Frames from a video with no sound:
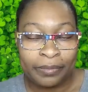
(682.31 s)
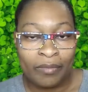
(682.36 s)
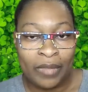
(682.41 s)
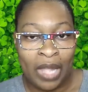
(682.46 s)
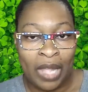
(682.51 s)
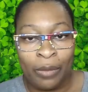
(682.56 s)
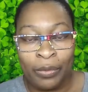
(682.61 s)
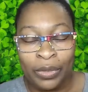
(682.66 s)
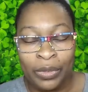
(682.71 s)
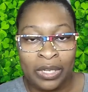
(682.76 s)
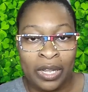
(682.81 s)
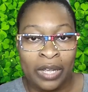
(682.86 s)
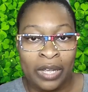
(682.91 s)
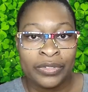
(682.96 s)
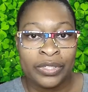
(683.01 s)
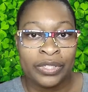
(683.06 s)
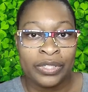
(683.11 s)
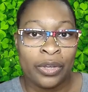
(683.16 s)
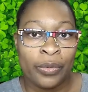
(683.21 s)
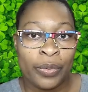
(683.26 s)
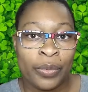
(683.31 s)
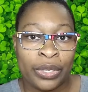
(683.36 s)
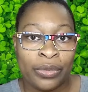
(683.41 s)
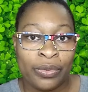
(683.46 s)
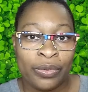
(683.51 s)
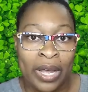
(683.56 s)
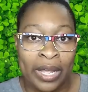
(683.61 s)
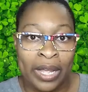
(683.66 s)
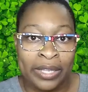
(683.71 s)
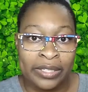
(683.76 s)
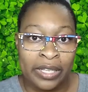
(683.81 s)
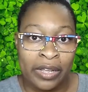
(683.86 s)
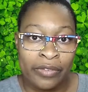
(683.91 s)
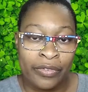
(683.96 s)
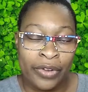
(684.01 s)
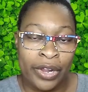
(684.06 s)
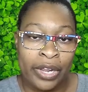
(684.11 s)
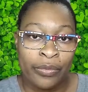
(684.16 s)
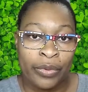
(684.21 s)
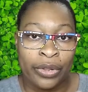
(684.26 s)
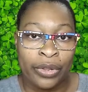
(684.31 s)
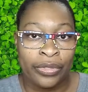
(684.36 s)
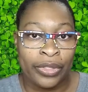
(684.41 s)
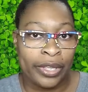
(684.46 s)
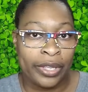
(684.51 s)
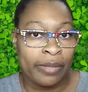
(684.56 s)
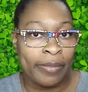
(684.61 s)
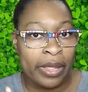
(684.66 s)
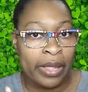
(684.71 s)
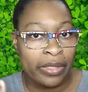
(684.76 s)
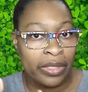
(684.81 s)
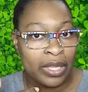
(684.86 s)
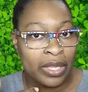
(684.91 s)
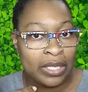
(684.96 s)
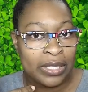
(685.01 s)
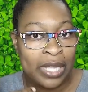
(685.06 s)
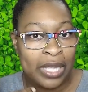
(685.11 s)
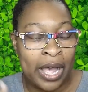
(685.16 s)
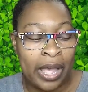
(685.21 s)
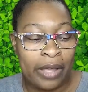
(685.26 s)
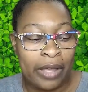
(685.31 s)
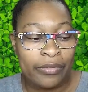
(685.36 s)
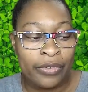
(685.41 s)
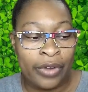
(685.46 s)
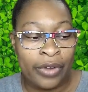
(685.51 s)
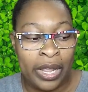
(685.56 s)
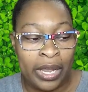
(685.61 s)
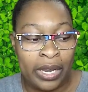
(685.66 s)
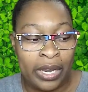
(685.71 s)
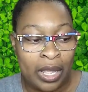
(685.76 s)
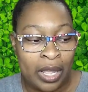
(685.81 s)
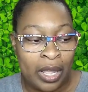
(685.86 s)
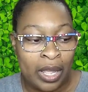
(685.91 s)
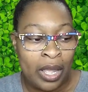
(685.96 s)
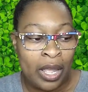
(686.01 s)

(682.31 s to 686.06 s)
I would love to know what you guys have read. What do you think about things I've read?